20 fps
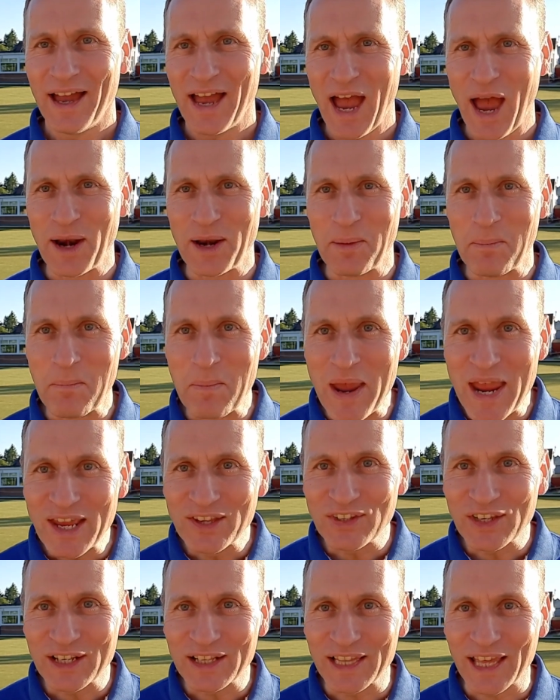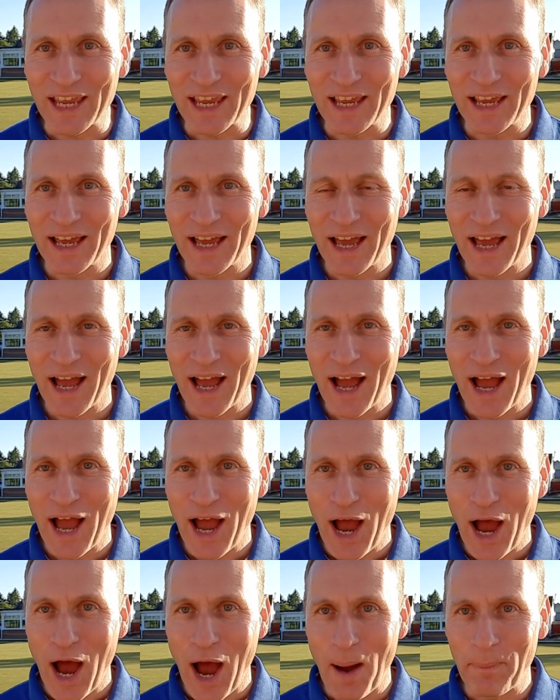And amazingly,
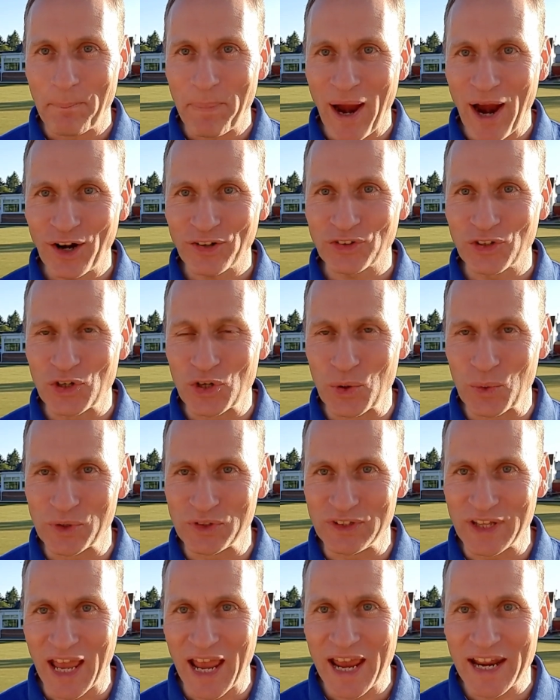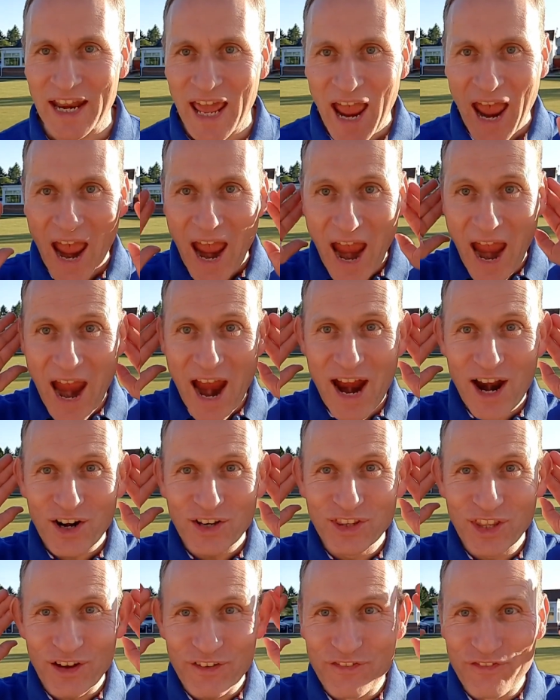a person who was dead
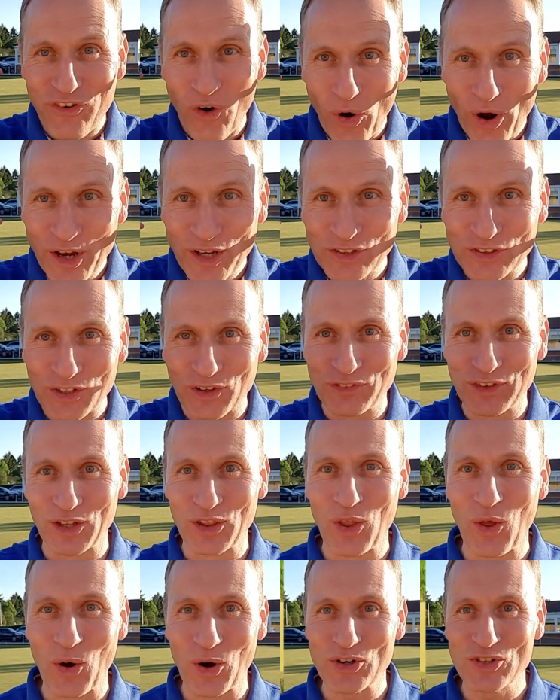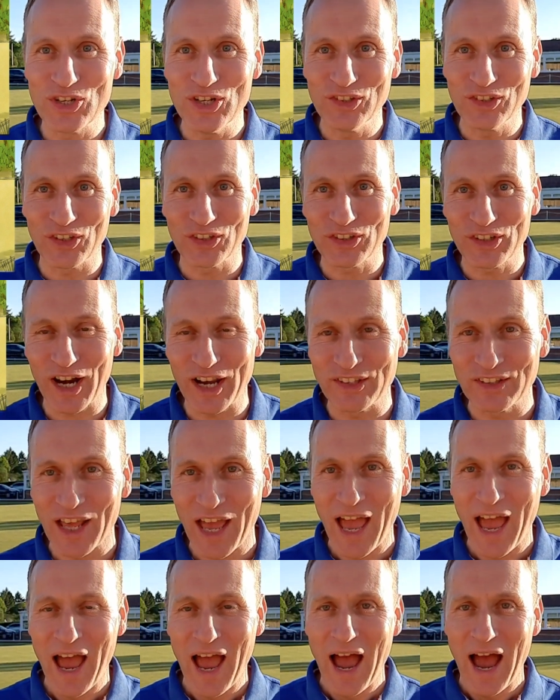heard the voice of the Lord Jesus Christ,
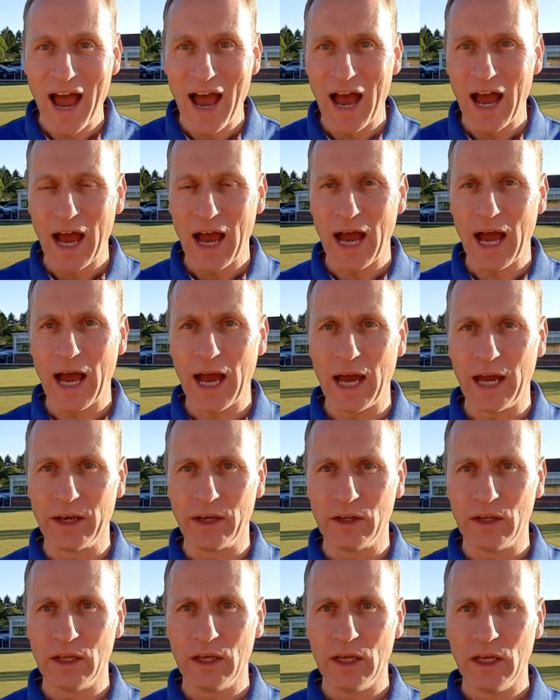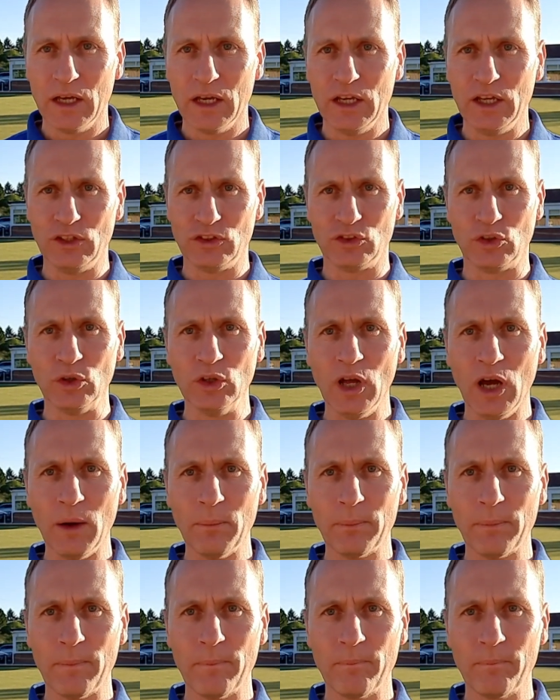and he stood up
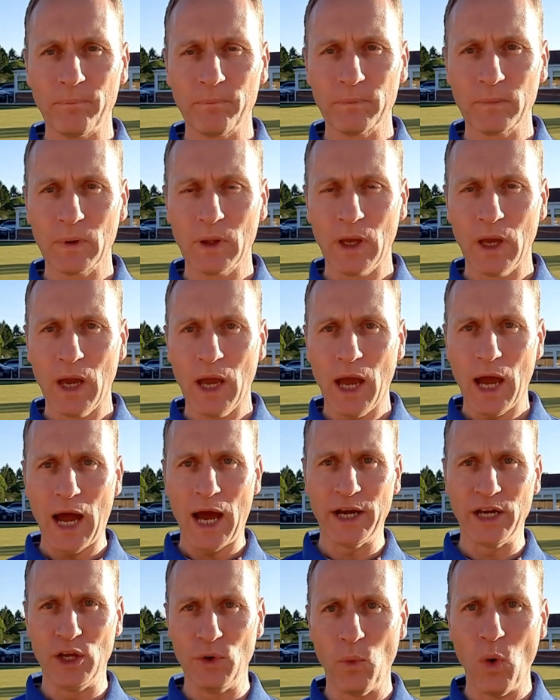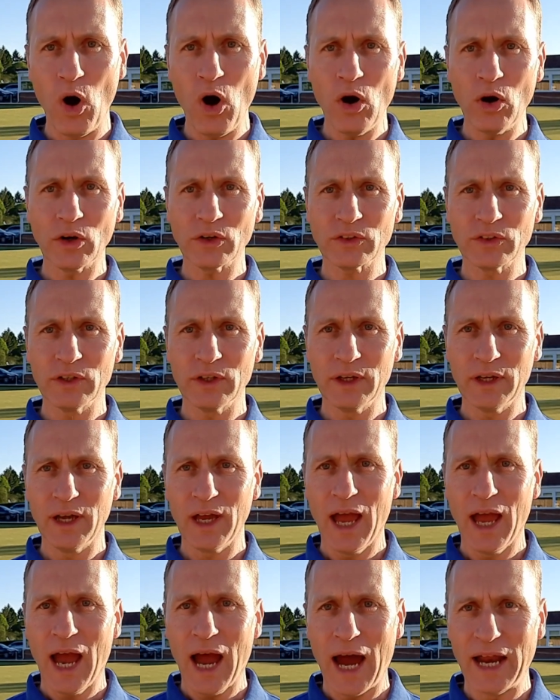and he walked
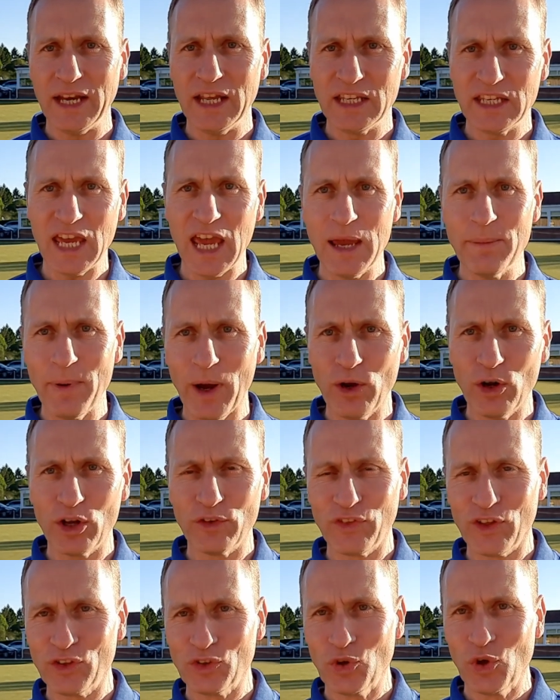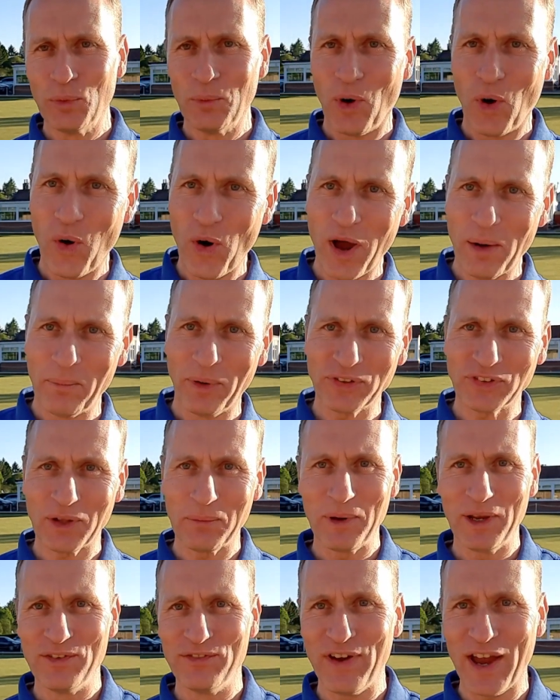and he came out of the tomb. Oh, it must have
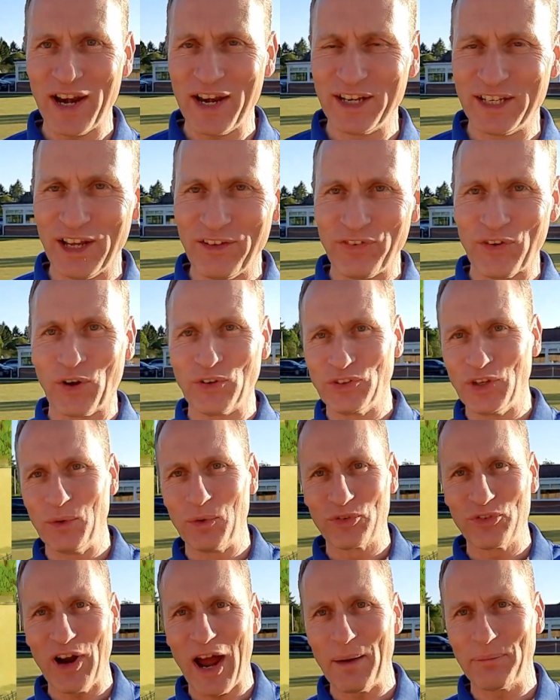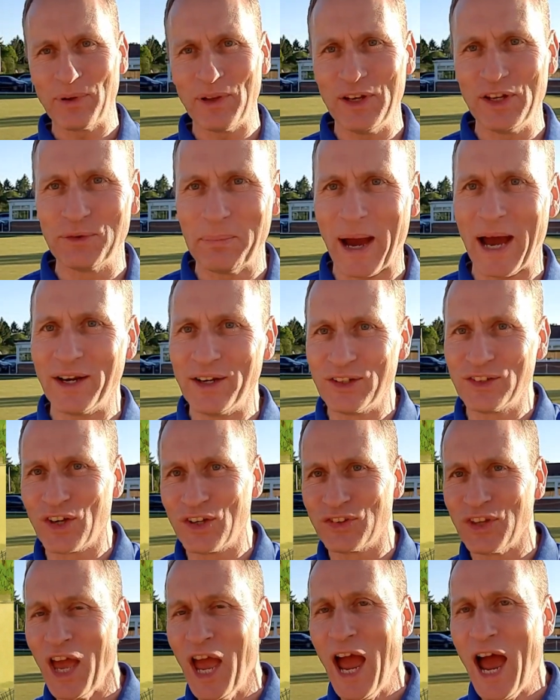been very difficult. He was wrapped in these
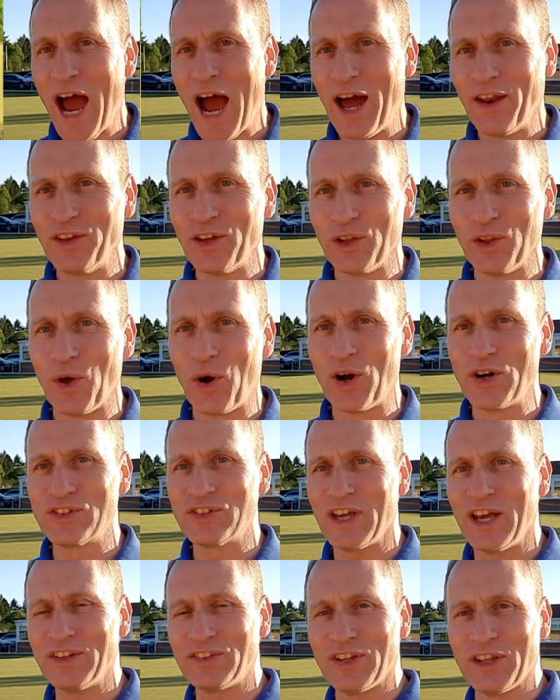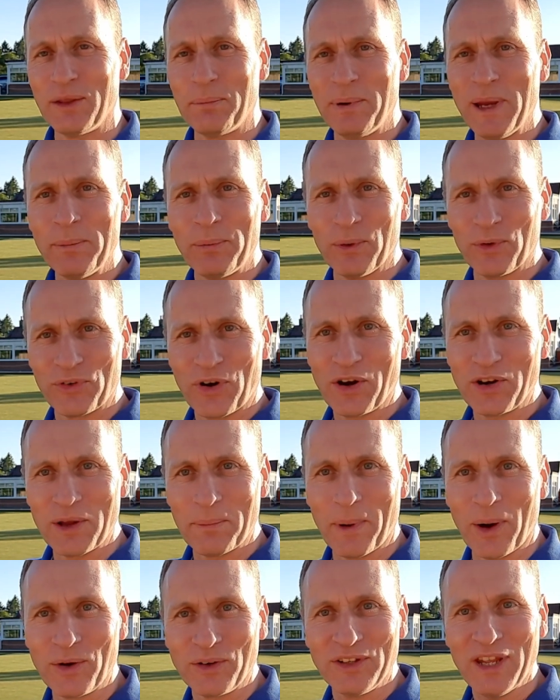bandages, and the Lord says to the people round
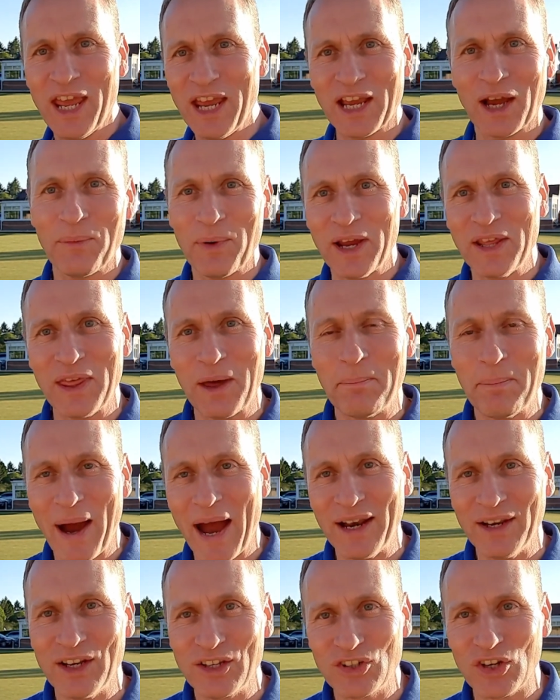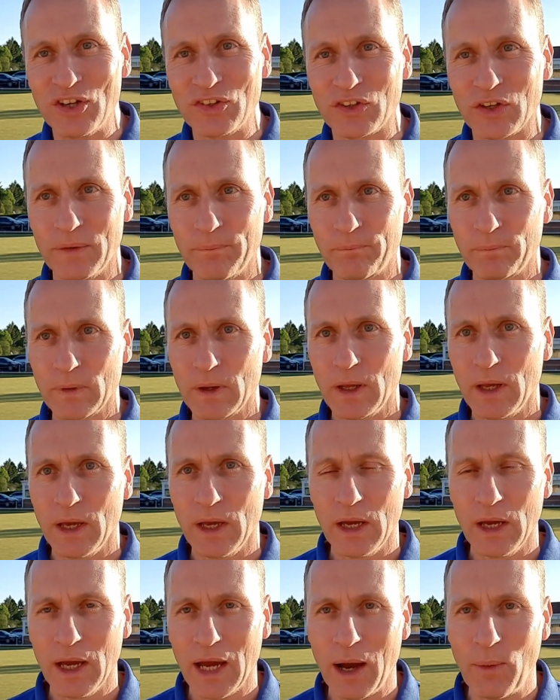about, "Take away the bandages."
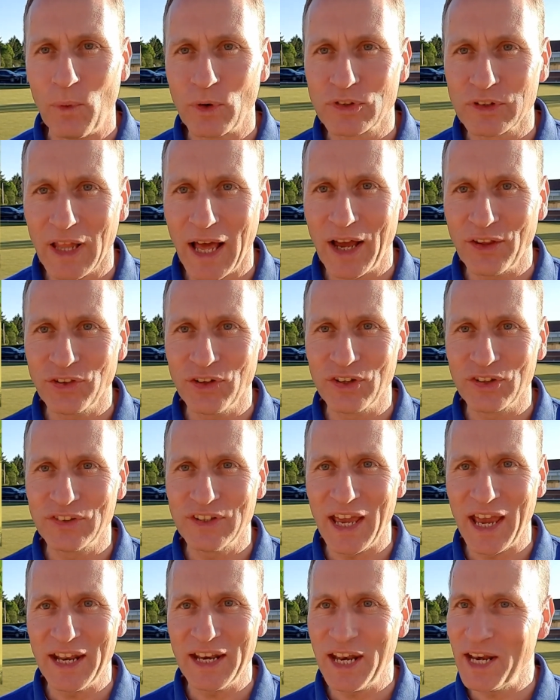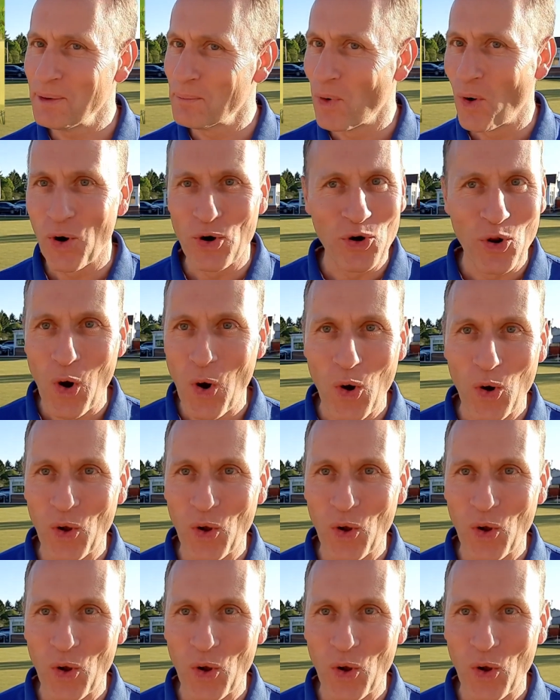And was Lazarus dead anymore? No,